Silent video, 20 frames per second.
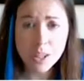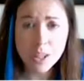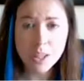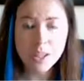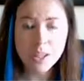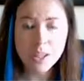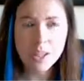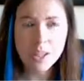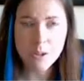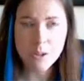
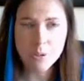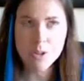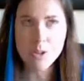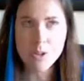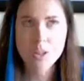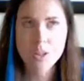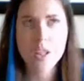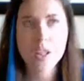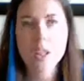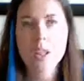And I was
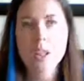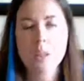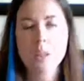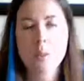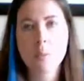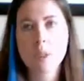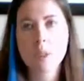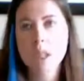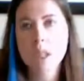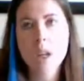listening to
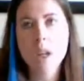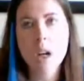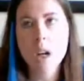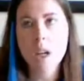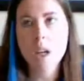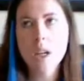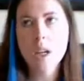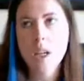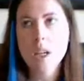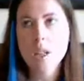somebody
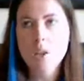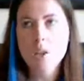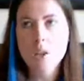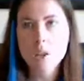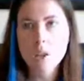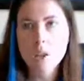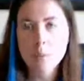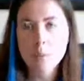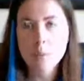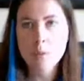talk last
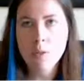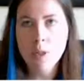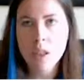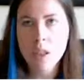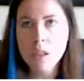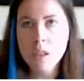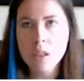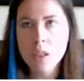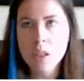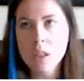year, a
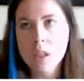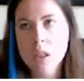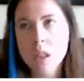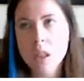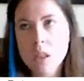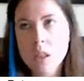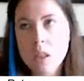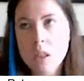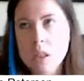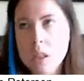professor
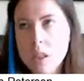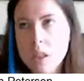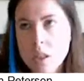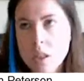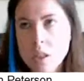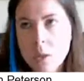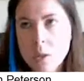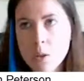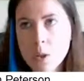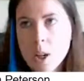at
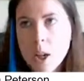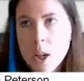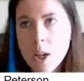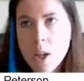CSU,